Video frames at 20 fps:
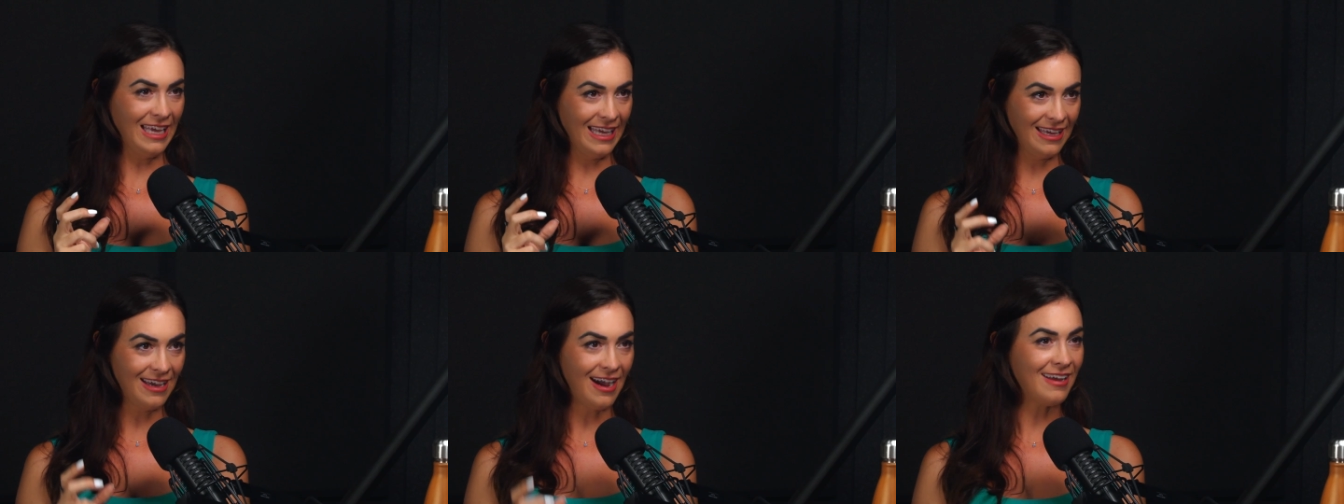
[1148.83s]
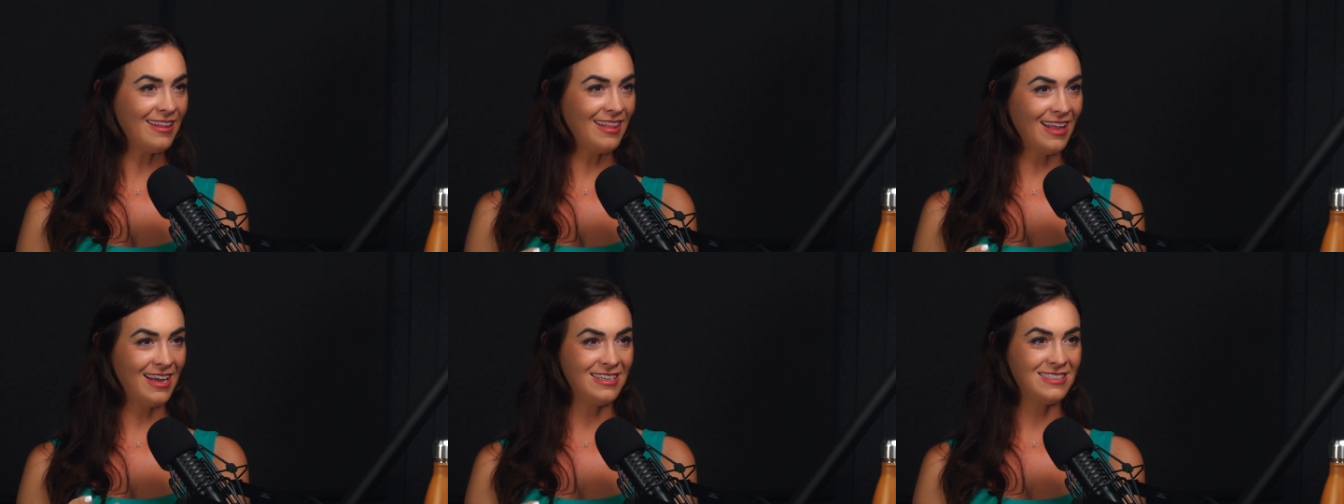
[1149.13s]

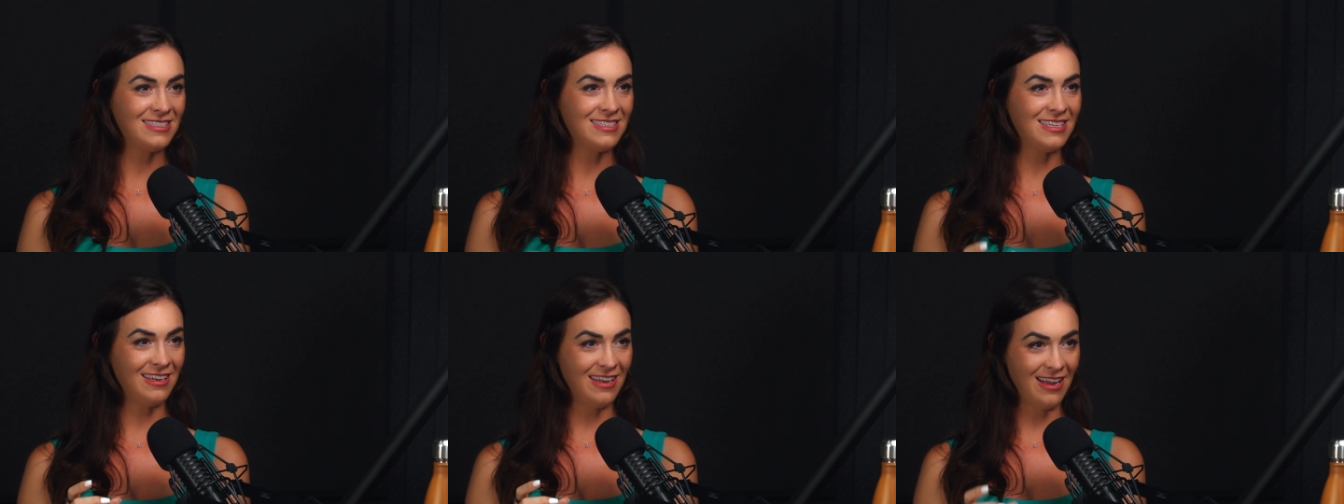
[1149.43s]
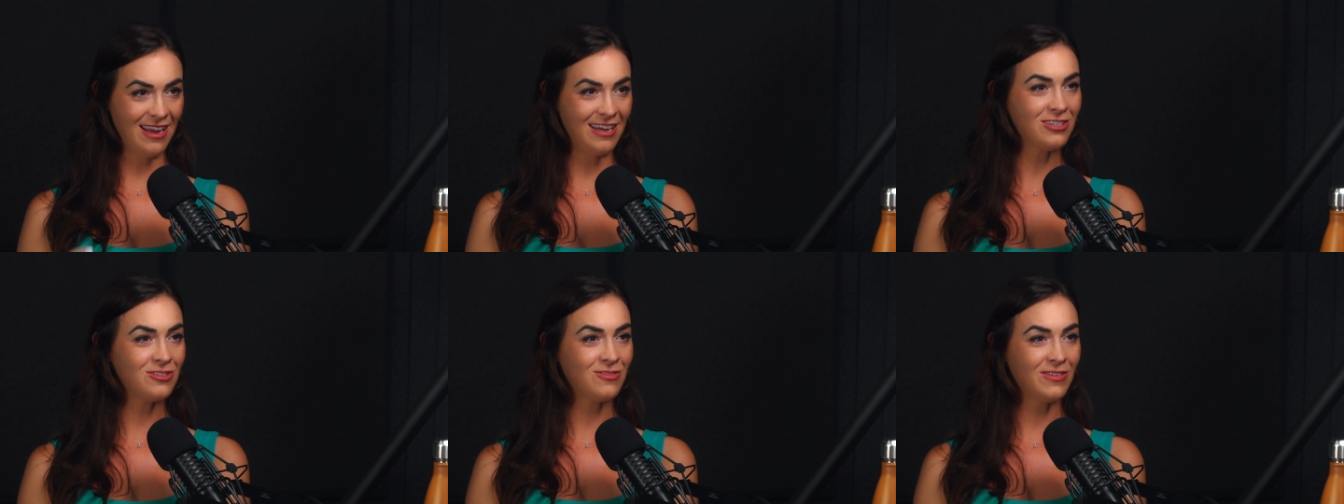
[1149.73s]
guidelines in
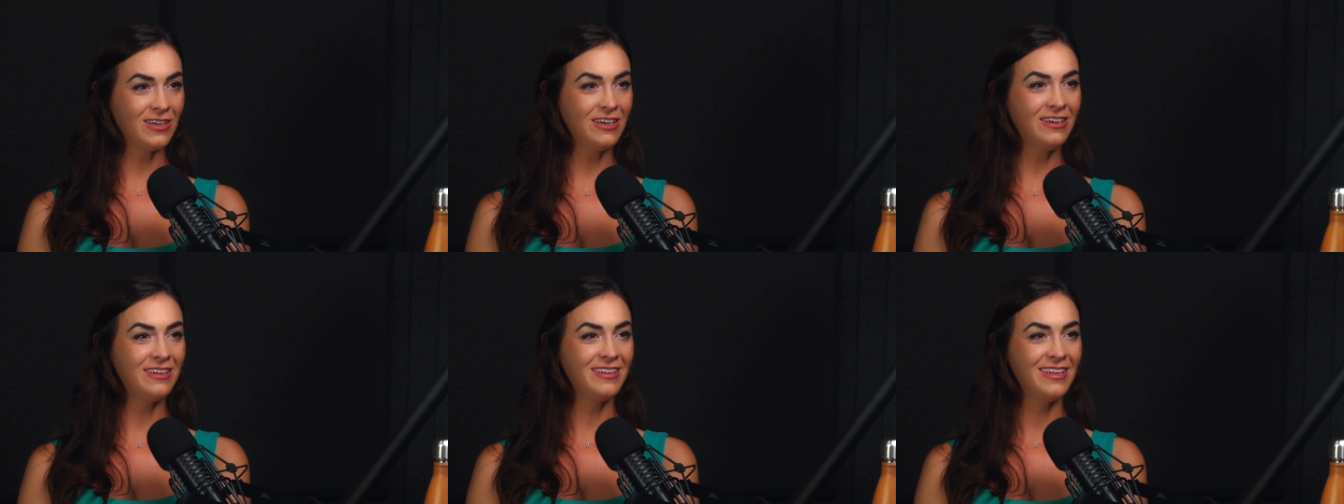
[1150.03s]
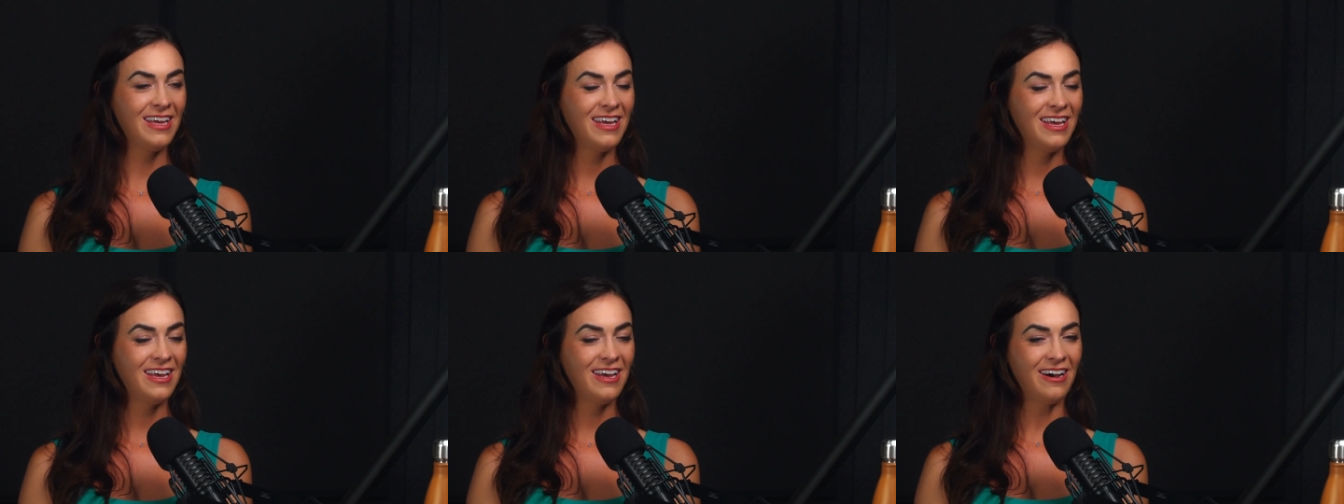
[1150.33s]
Nashville
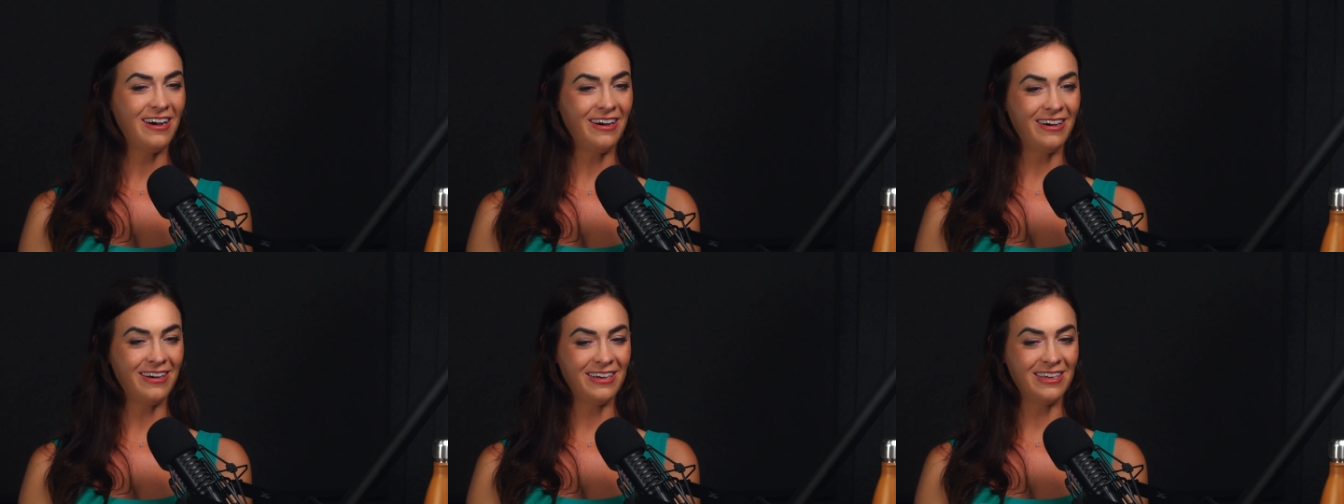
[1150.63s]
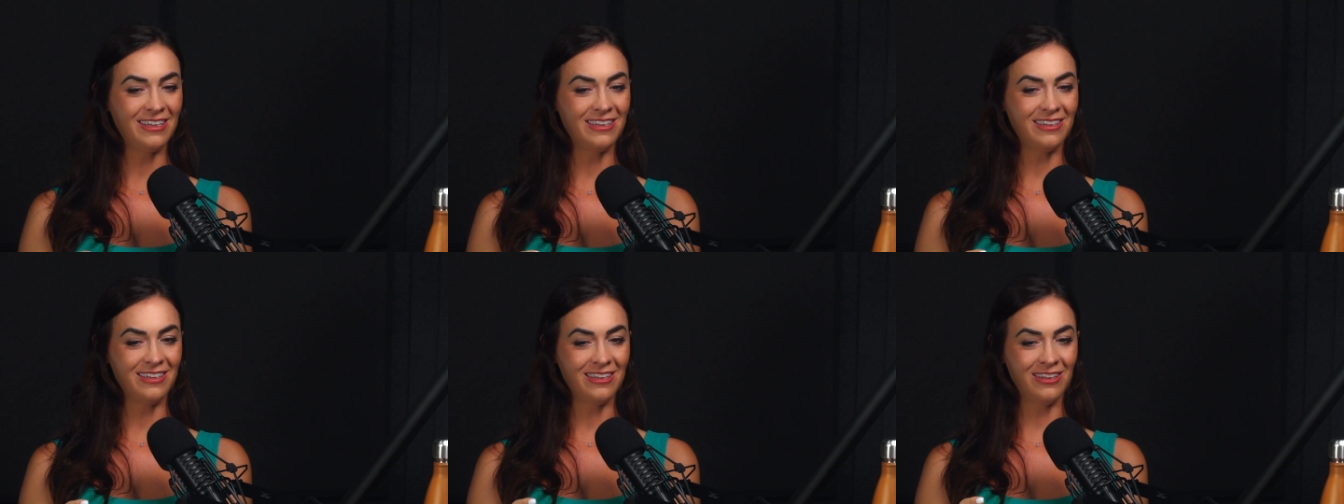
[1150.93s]
yeah.
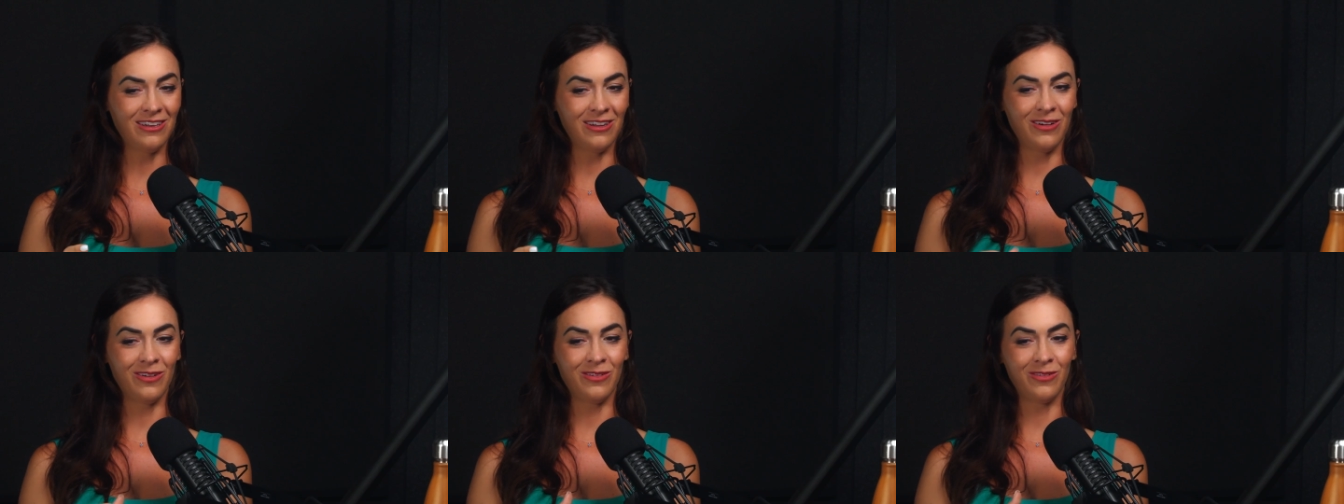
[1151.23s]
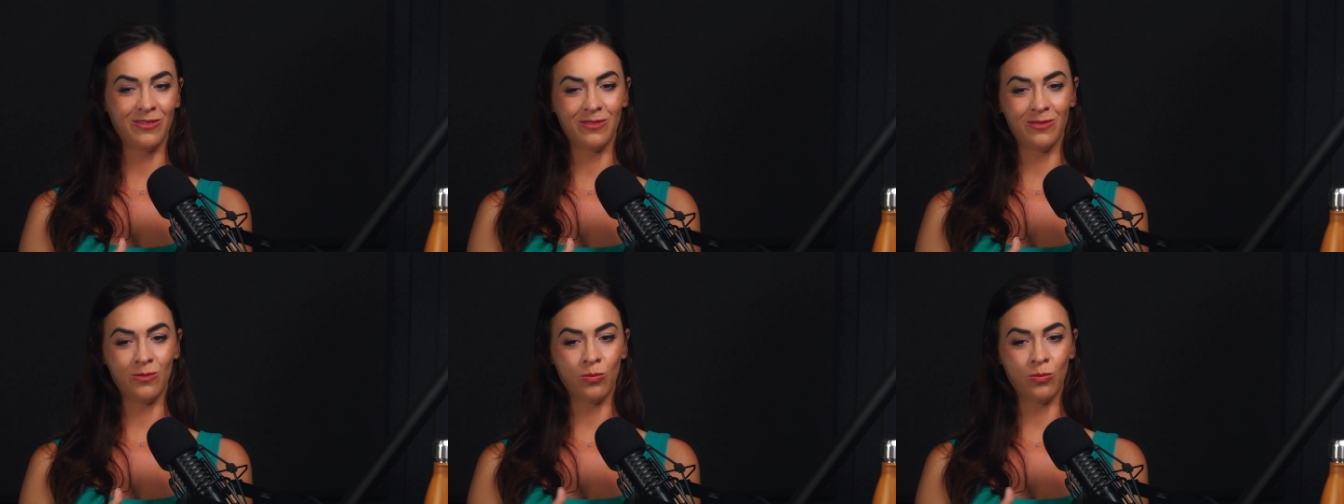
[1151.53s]
on, you know,